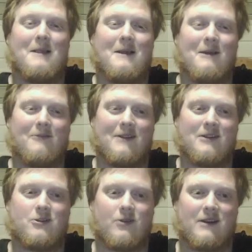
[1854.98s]
I really
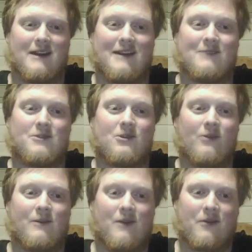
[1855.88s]
enjoyed it, and I'm
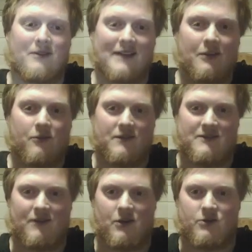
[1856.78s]
sorry about the length of
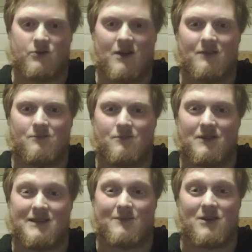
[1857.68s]
this video as well,
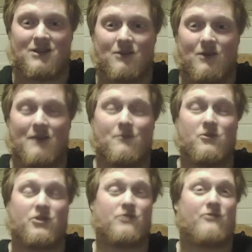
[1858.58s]
especially when I'm
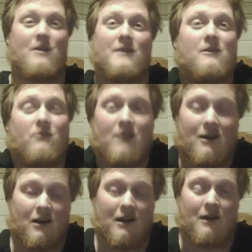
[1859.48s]
just rambling
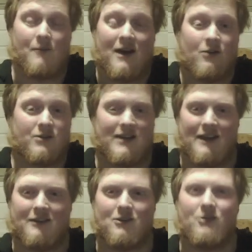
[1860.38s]
about
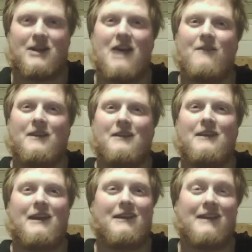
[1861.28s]
and not having
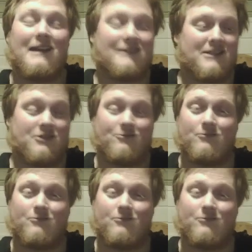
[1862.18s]
an analysis